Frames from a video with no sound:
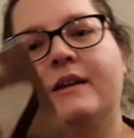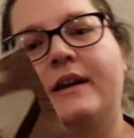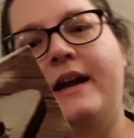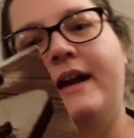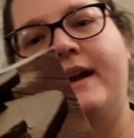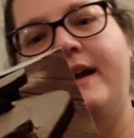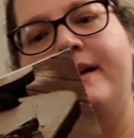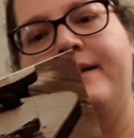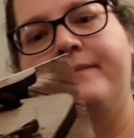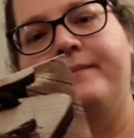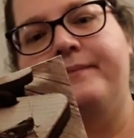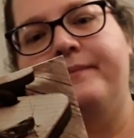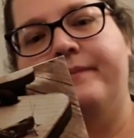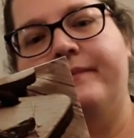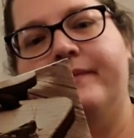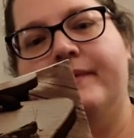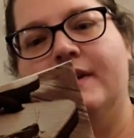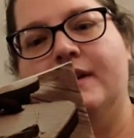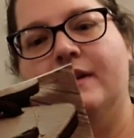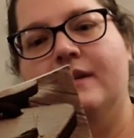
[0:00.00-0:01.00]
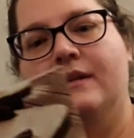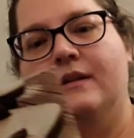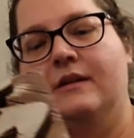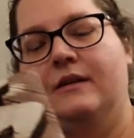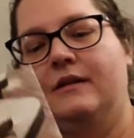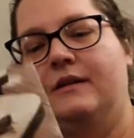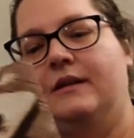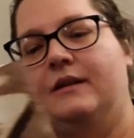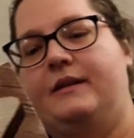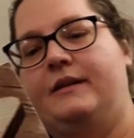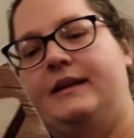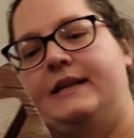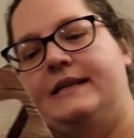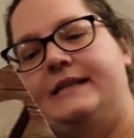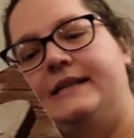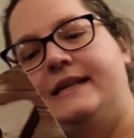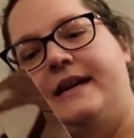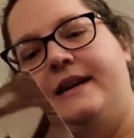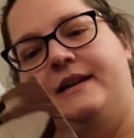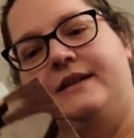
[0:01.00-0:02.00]
Um,
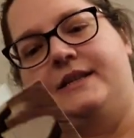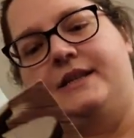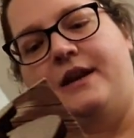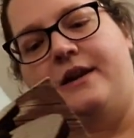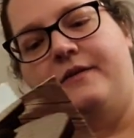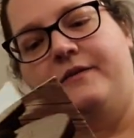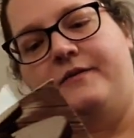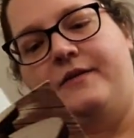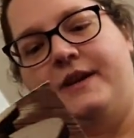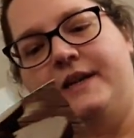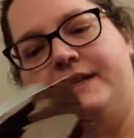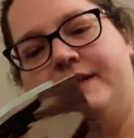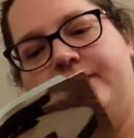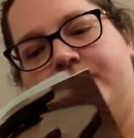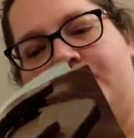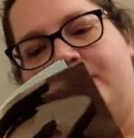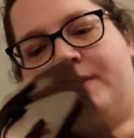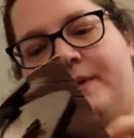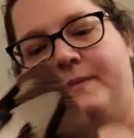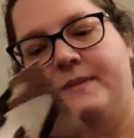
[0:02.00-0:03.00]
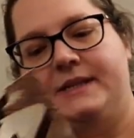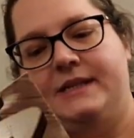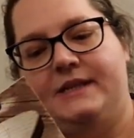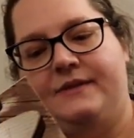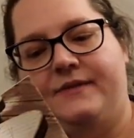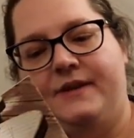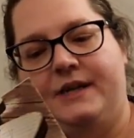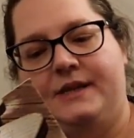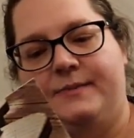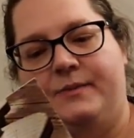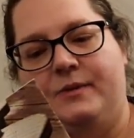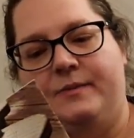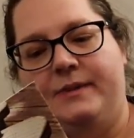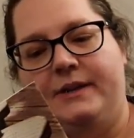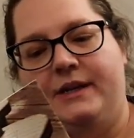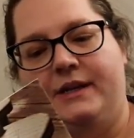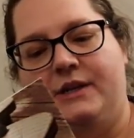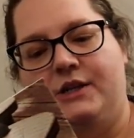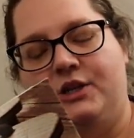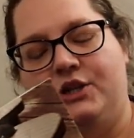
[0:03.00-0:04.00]
let's see. So, first of all, when was this first
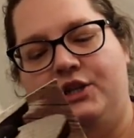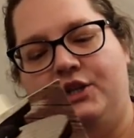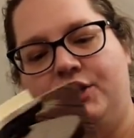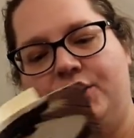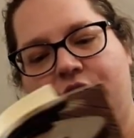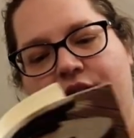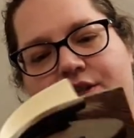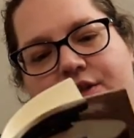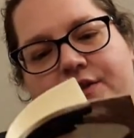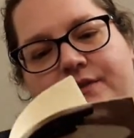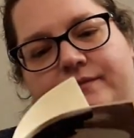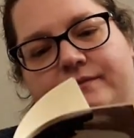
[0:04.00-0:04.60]
published?